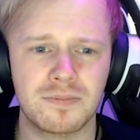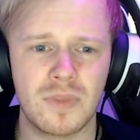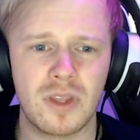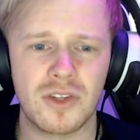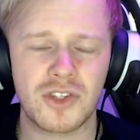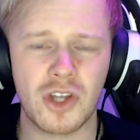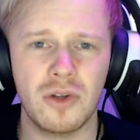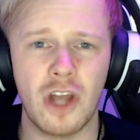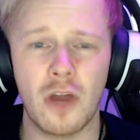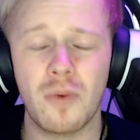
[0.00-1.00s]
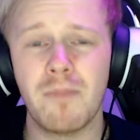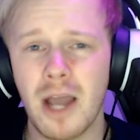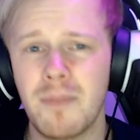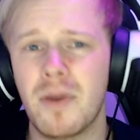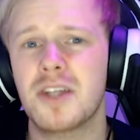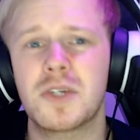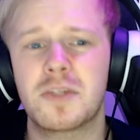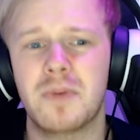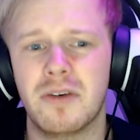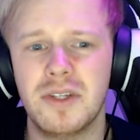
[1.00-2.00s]
So, my personal
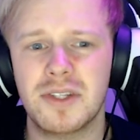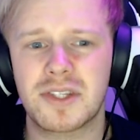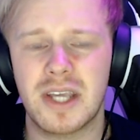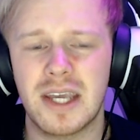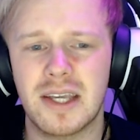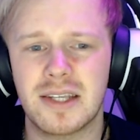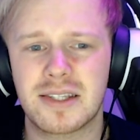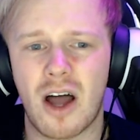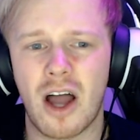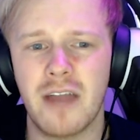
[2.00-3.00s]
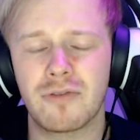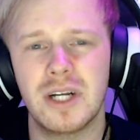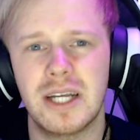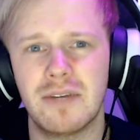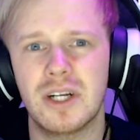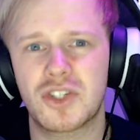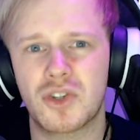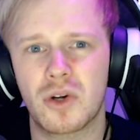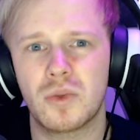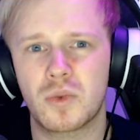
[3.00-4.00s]
experience is I've really, really
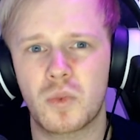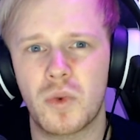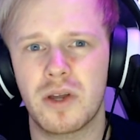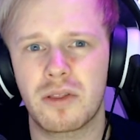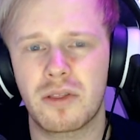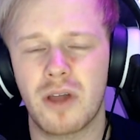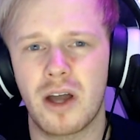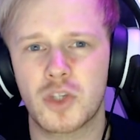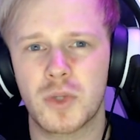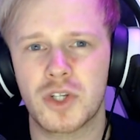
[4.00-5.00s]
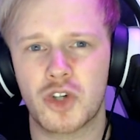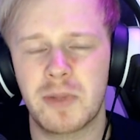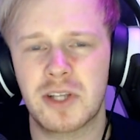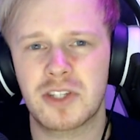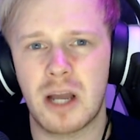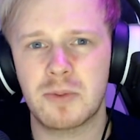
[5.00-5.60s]
struggled with Twitch streaming at times.